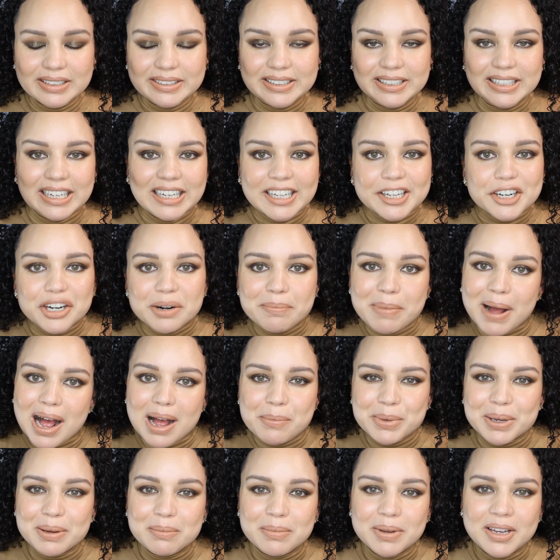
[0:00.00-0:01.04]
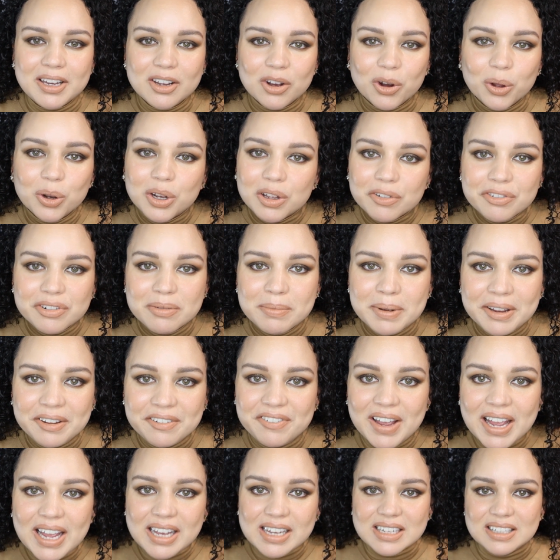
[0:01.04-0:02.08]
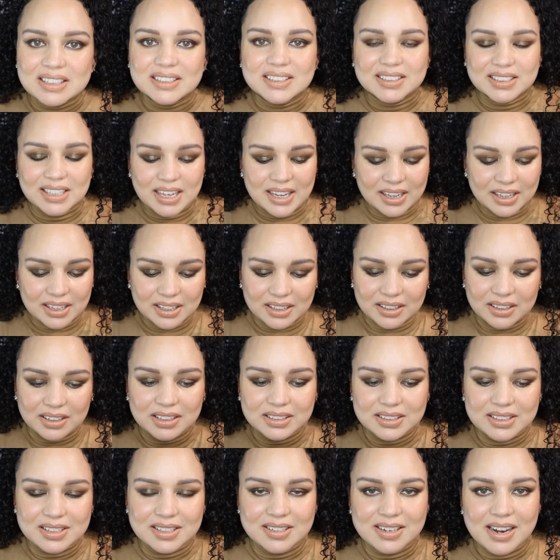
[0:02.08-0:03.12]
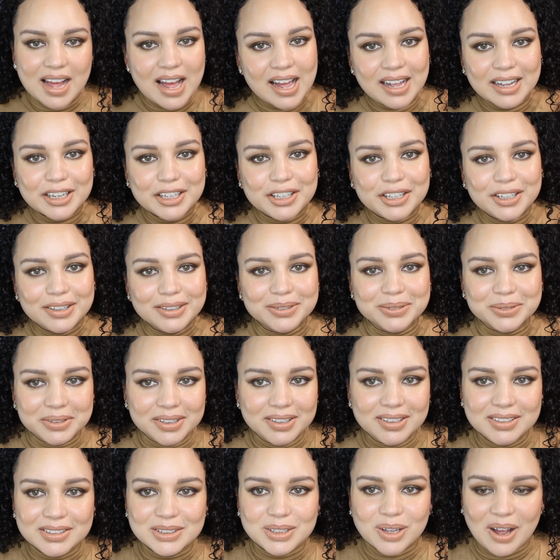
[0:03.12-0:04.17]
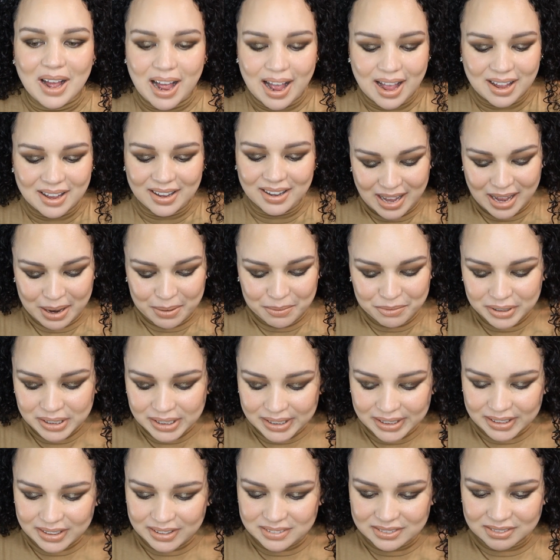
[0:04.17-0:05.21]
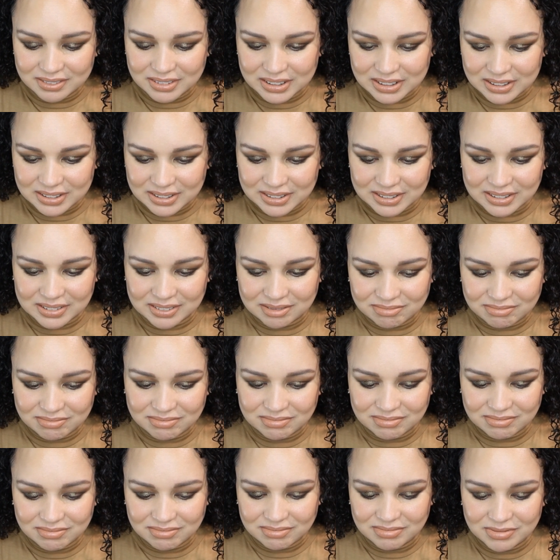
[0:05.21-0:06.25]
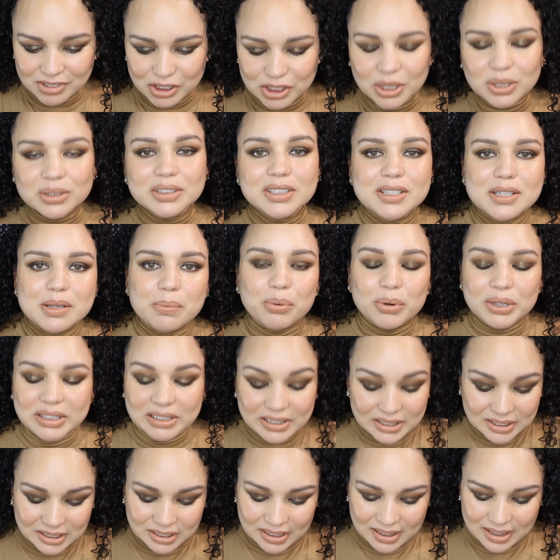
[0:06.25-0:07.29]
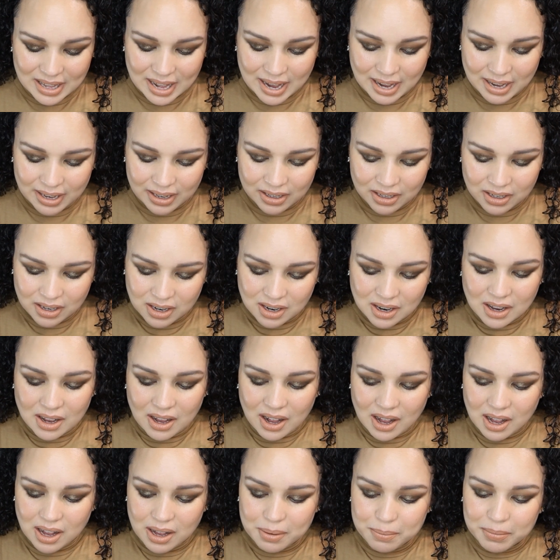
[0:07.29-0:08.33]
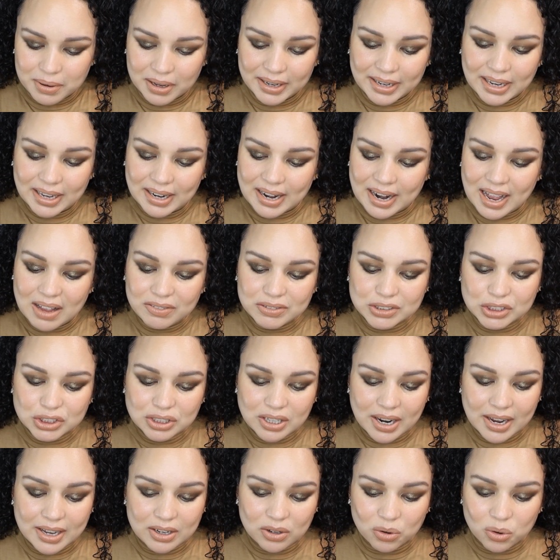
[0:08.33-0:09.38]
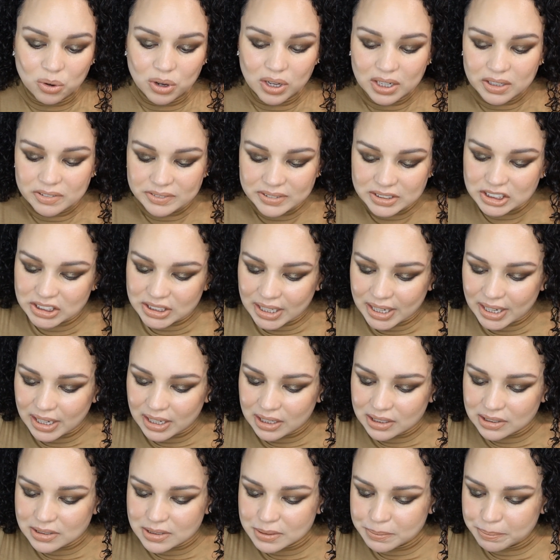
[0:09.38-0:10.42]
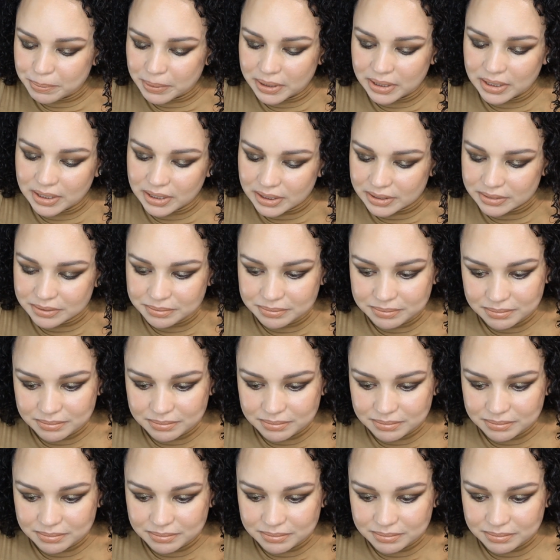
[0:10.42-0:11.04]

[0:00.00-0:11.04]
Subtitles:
glitter bombing me all over my face, and it's not cute. So I'm really just so disappointed in that. Again, I haven't tried all of the shades, but